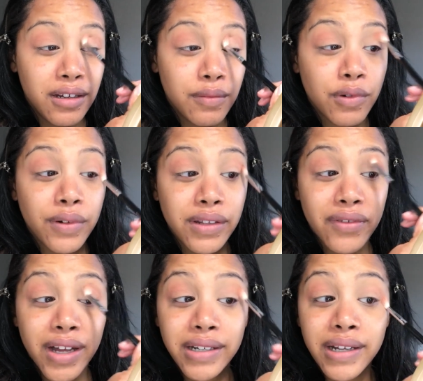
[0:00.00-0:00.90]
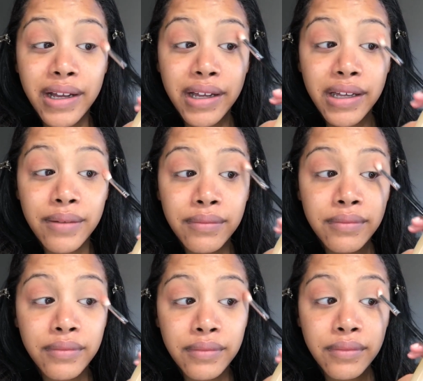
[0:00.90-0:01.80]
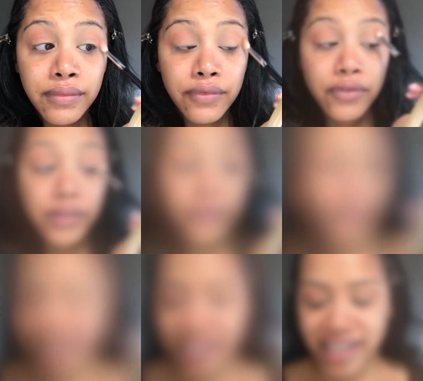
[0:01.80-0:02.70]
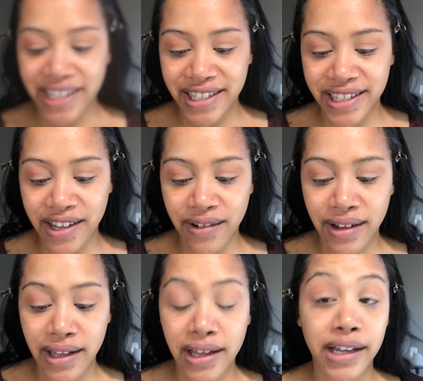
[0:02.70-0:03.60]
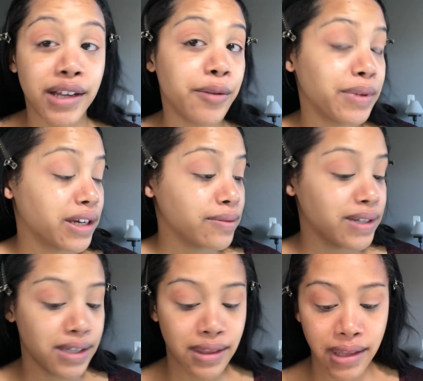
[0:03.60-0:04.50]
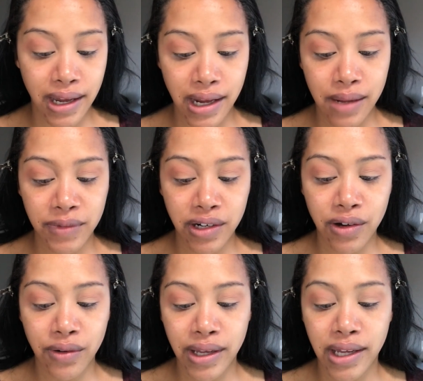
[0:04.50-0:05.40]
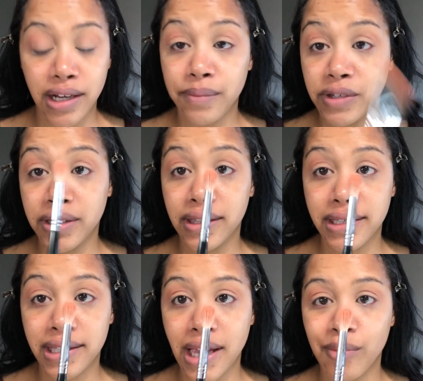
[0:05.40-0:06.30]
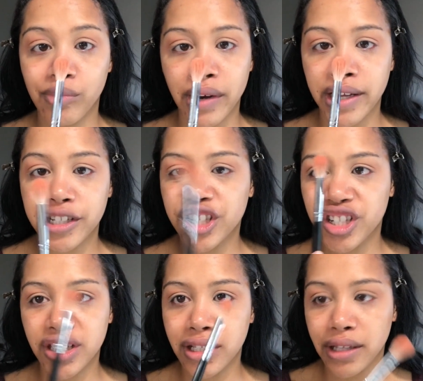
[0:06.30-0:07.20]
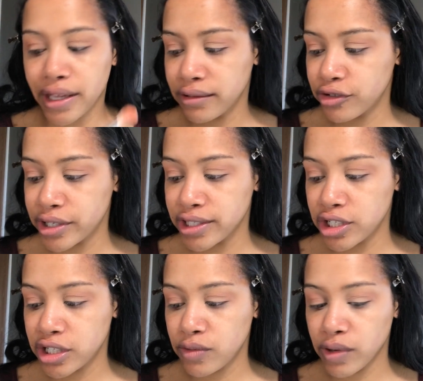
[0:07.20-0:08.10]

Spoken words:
But when you've got time, 4 to 5. So because we did that, I'm gonna go ahead, I'm using the same brush. It's just a light little transition.